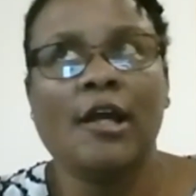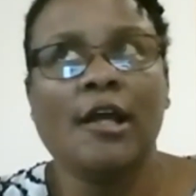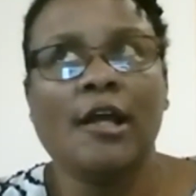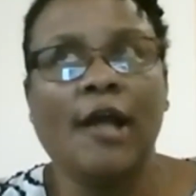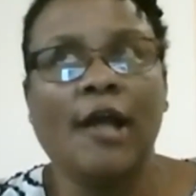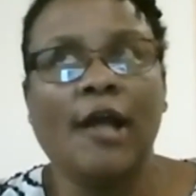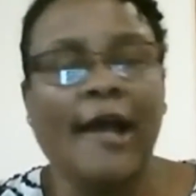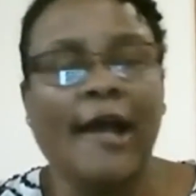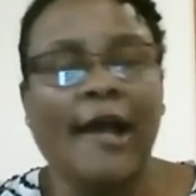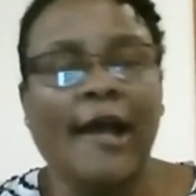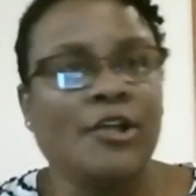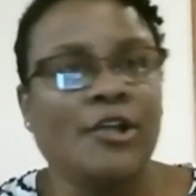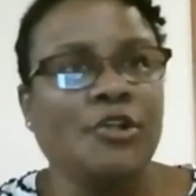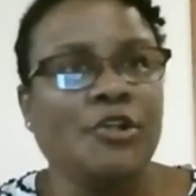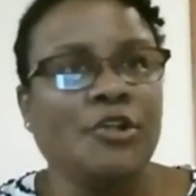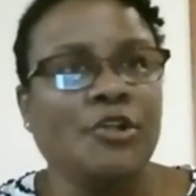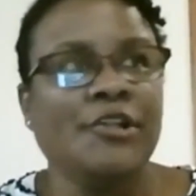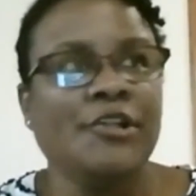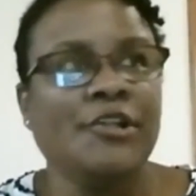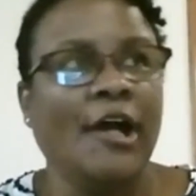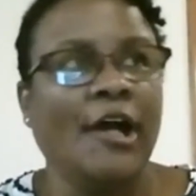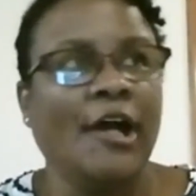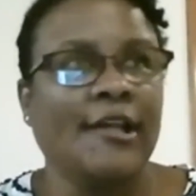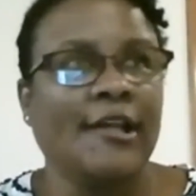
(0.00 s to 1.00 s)
I could
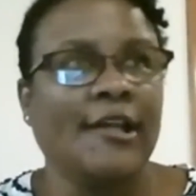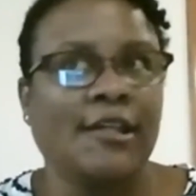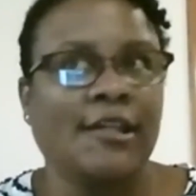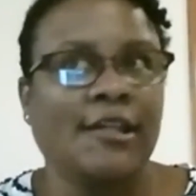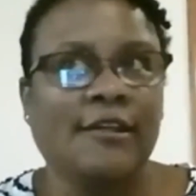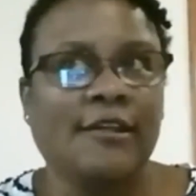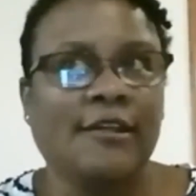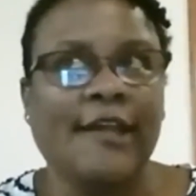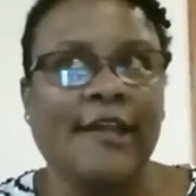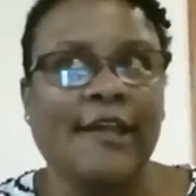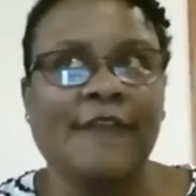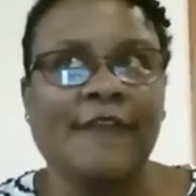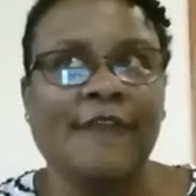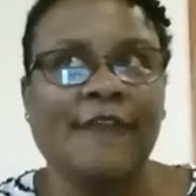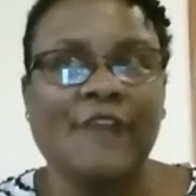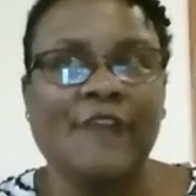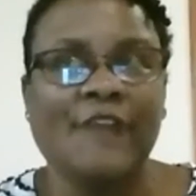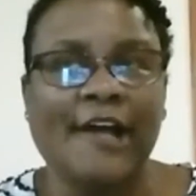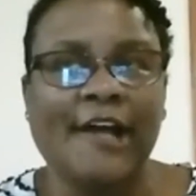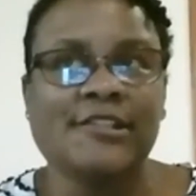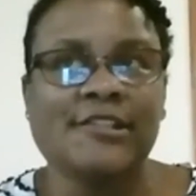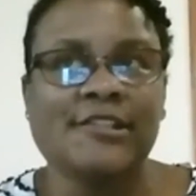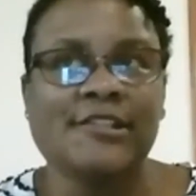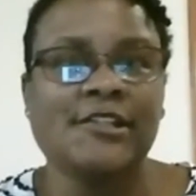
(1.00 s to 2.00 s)
not have
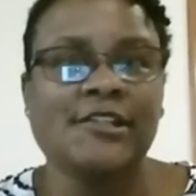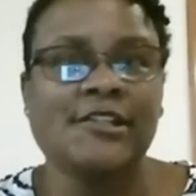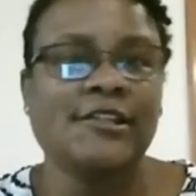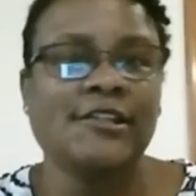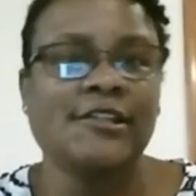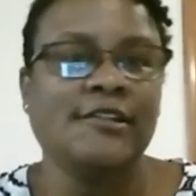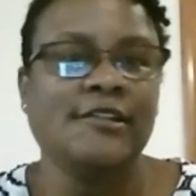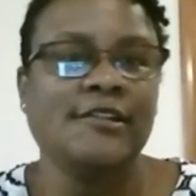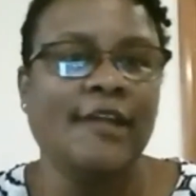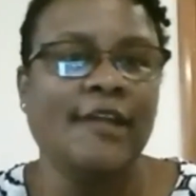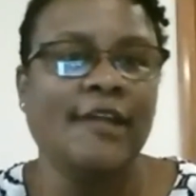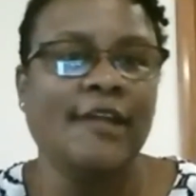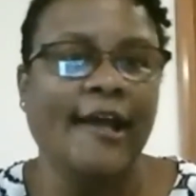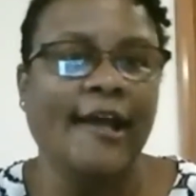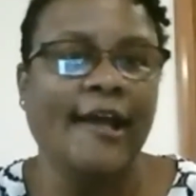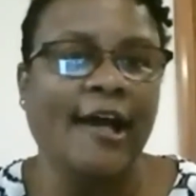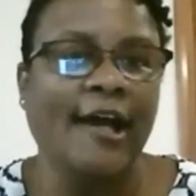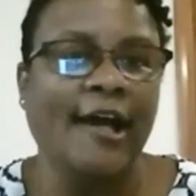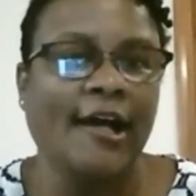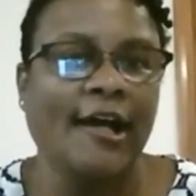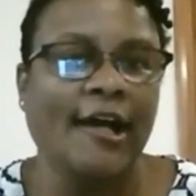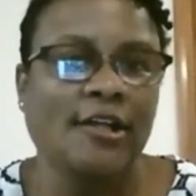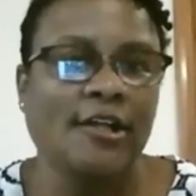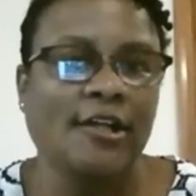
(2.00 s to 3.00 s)
gotten,
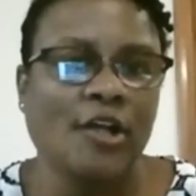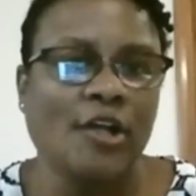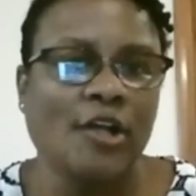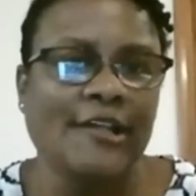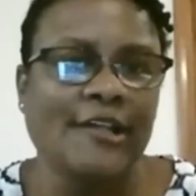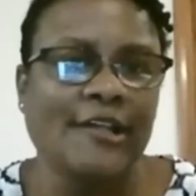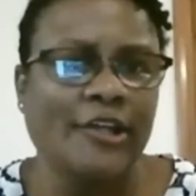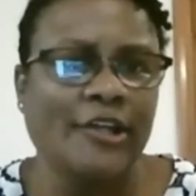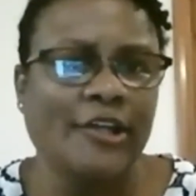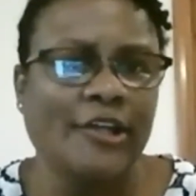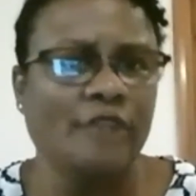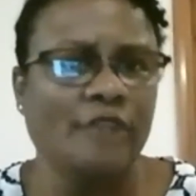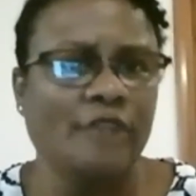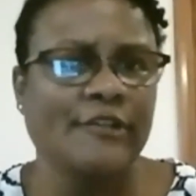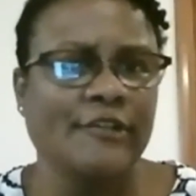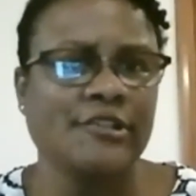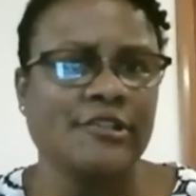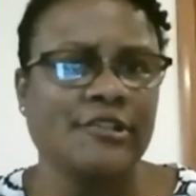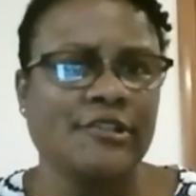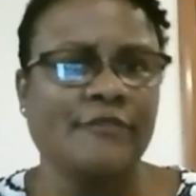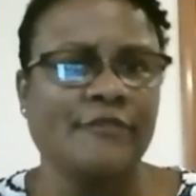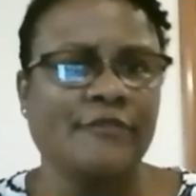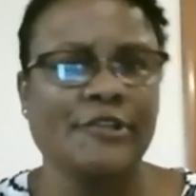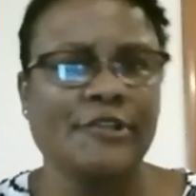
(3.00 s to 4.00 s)
Clark Atlanta
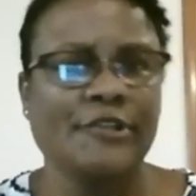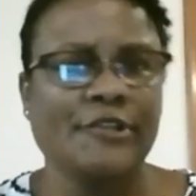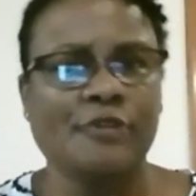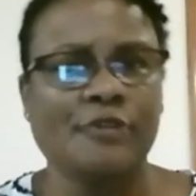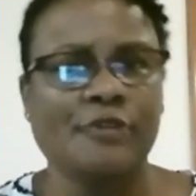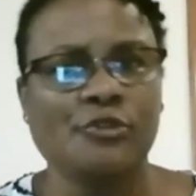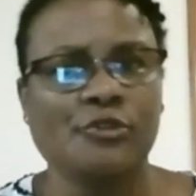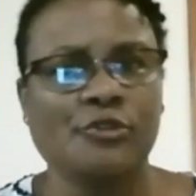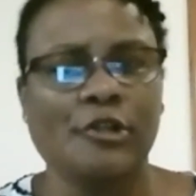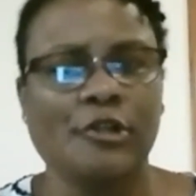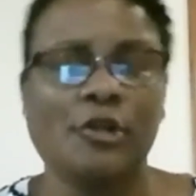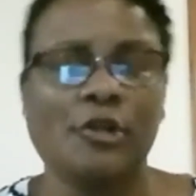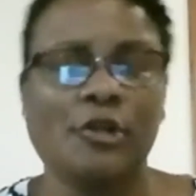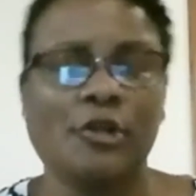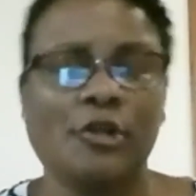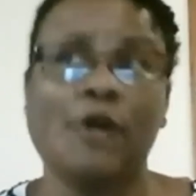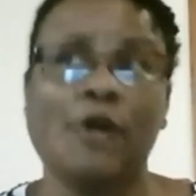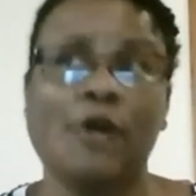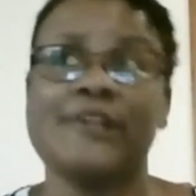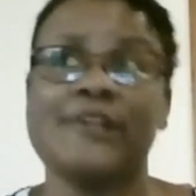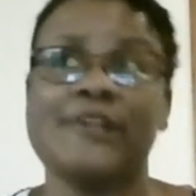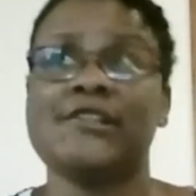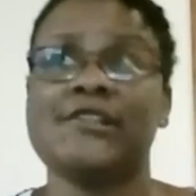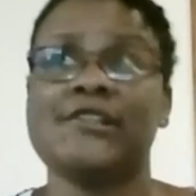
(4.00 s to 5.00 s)
University, for those who don't
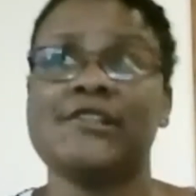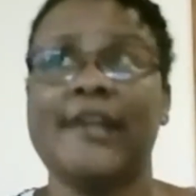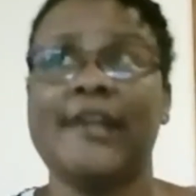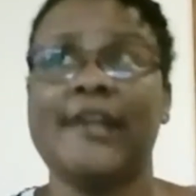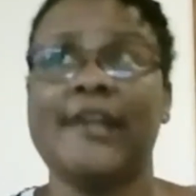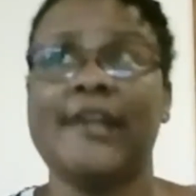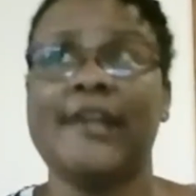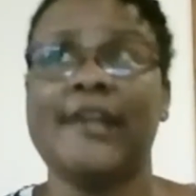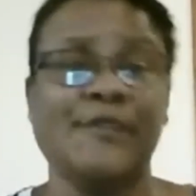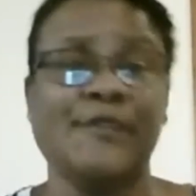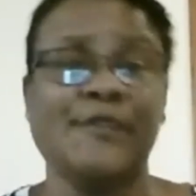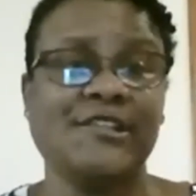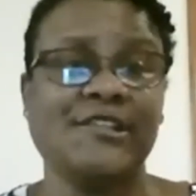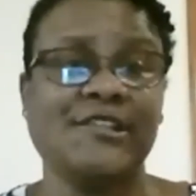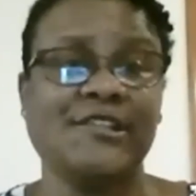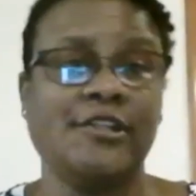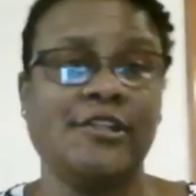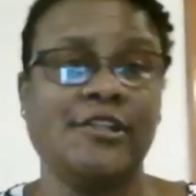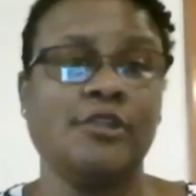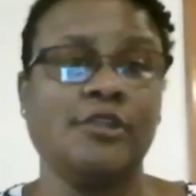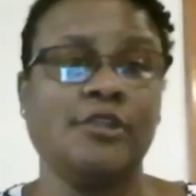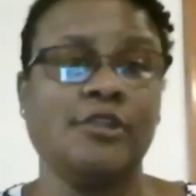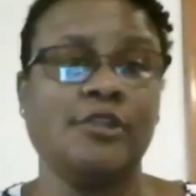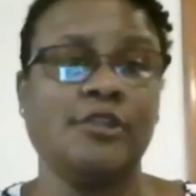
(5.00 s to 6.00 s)
know, is an
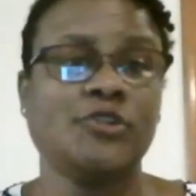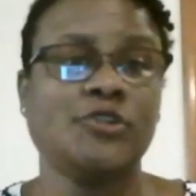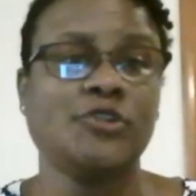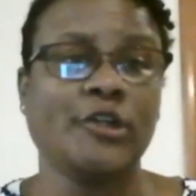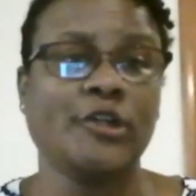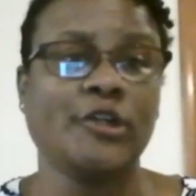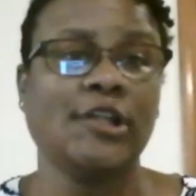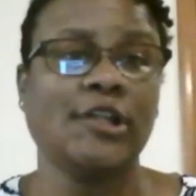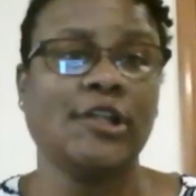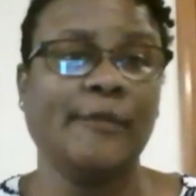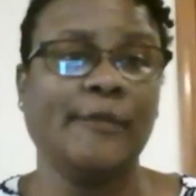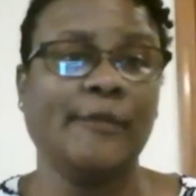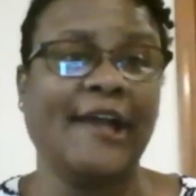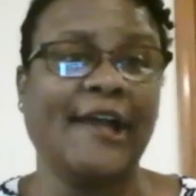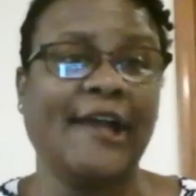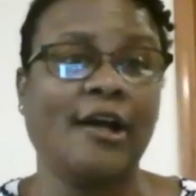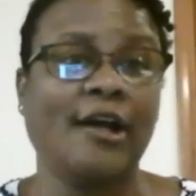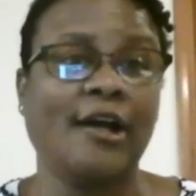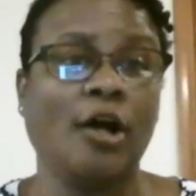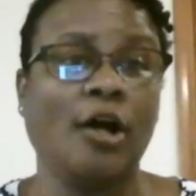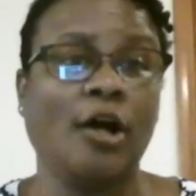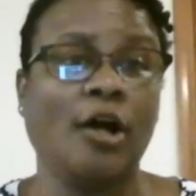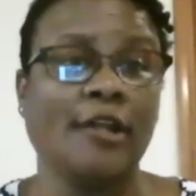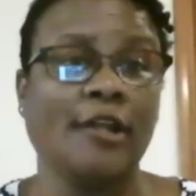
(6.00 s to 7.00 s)
HBCU, historically
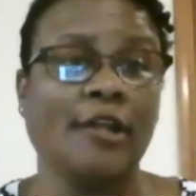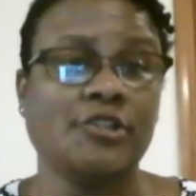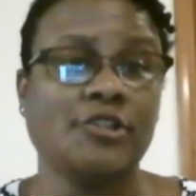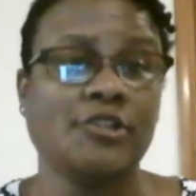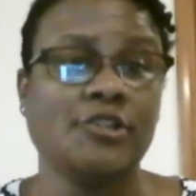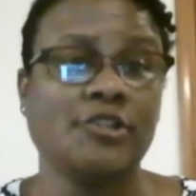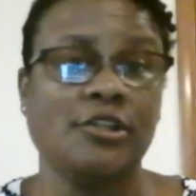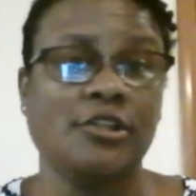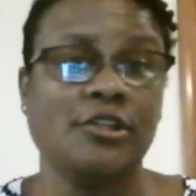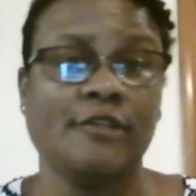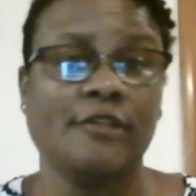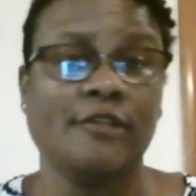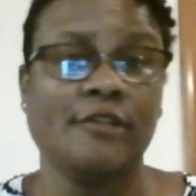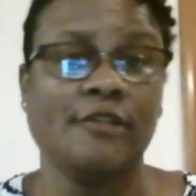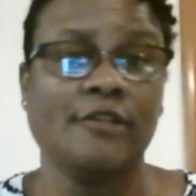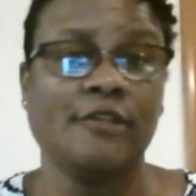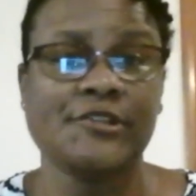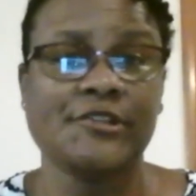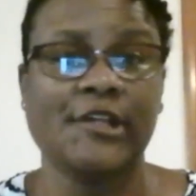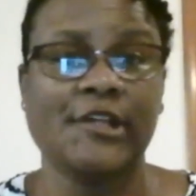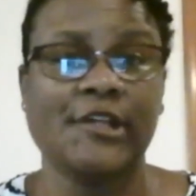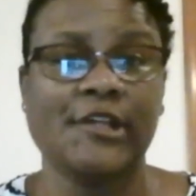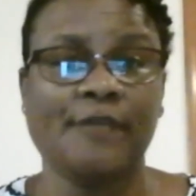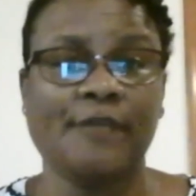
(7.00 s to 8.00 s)
Black college and
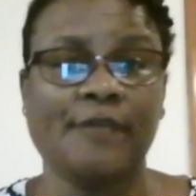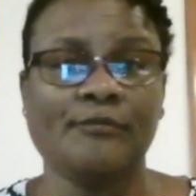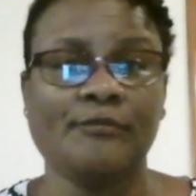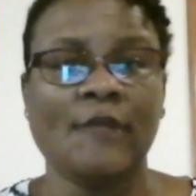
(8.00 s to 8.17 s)
university.